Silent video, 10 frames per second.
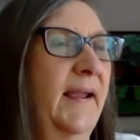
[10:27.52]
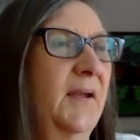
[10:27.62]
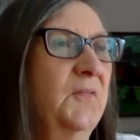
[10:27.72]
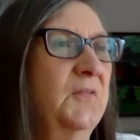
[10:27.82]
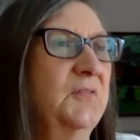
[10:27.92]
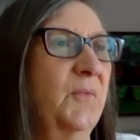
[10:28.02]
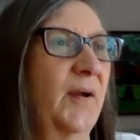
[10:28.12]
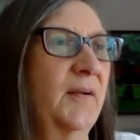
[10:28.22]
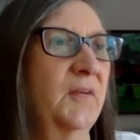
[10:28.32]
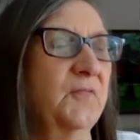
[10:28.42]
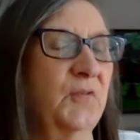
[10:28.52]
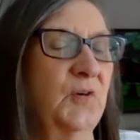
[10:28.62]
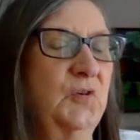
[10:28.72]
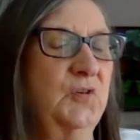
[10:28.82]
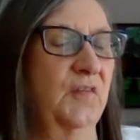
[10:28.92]
dad was one of the
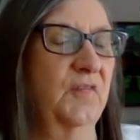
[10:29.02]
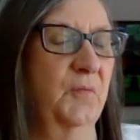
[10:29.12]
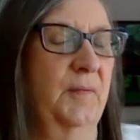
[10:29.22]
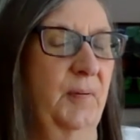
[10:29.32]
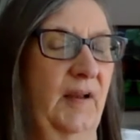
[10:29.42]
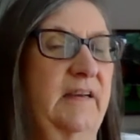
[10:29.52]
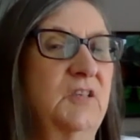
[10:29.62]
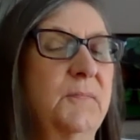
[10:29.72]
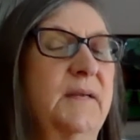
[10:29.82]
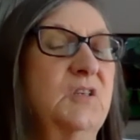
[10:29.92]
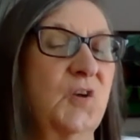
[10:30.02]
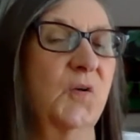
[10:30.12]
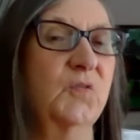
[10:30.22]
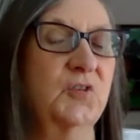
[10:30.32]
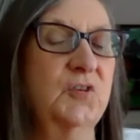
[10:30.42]
first of the replacement
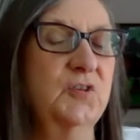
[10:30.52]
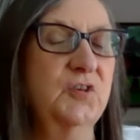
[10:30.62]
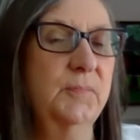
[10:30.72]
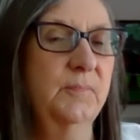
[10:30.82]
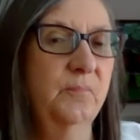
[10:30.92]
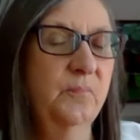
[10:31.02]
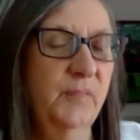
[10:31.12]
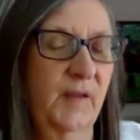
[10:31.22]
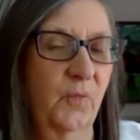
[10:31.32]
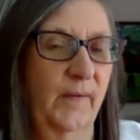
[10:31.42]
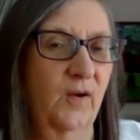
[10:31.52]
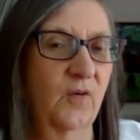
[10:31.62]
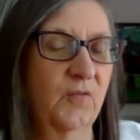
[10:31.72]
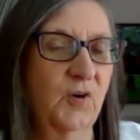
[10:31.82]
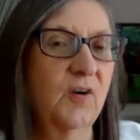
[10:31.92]
soldiers that went
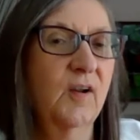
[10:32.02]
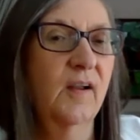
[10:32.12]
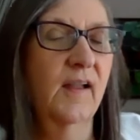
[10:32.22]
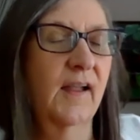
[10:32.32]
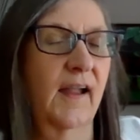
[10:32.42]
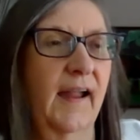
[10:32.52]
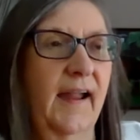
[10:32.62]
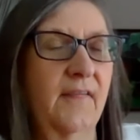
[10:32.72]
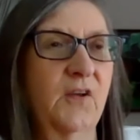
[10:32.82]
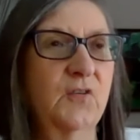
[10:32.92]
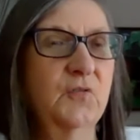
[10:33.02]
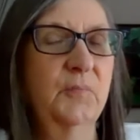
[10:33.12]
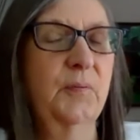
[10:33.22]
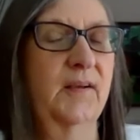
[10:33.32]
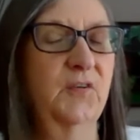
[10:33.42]
over, and those
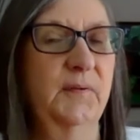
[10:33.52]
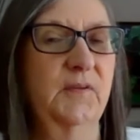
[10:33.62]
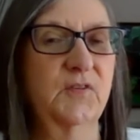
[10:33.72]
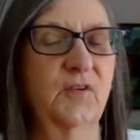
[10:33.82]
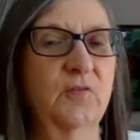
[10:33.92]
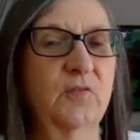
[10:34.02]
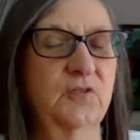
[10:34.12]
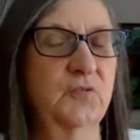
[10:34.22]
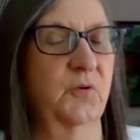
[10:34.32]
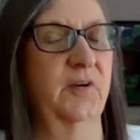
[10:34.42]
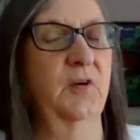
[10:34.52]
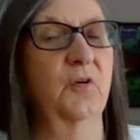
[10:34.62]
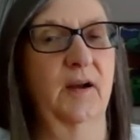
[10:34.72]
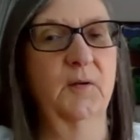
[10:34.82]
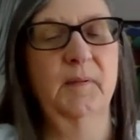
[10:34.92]
replacement soldiers were
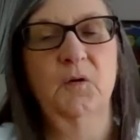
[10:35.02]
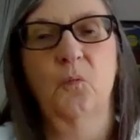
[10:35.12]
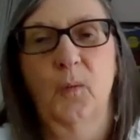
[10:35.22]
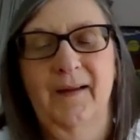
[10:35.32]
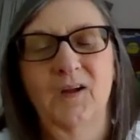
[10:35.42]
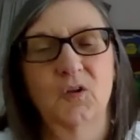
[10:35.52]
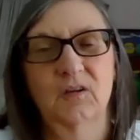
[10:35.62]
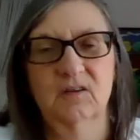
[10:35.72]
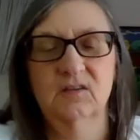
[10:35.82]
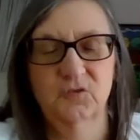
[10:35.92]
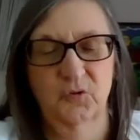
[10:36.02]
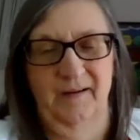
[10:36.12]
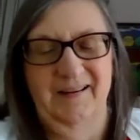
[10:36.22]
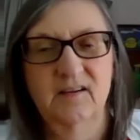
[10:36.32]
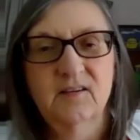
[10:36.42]
incredibly well
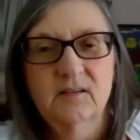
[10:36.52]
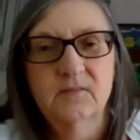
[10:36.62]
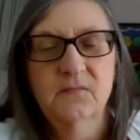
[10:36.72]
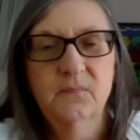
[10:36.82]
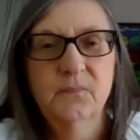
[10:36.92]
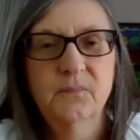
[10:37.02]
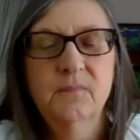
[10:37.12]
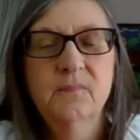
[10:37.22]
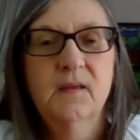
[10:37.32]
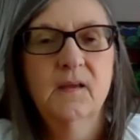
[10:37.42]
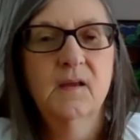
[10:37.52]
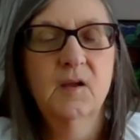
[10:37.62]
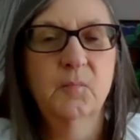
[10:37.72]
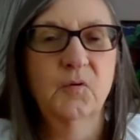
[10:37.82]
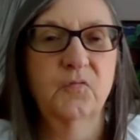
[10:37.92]
trained
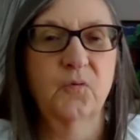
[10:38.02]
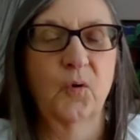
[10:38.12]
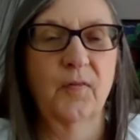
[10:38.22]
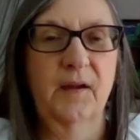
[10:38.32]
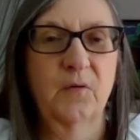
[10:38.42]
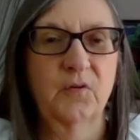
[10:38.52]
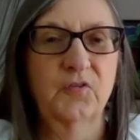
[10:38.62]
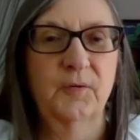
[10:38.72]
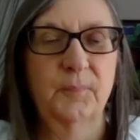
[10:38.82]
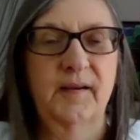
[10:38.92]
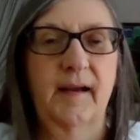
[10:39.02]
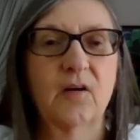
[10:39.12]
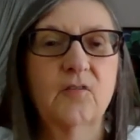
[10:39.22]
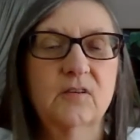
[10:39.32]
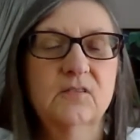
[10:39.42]
before they were shipped
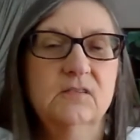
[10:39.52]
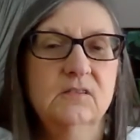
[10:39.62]
out.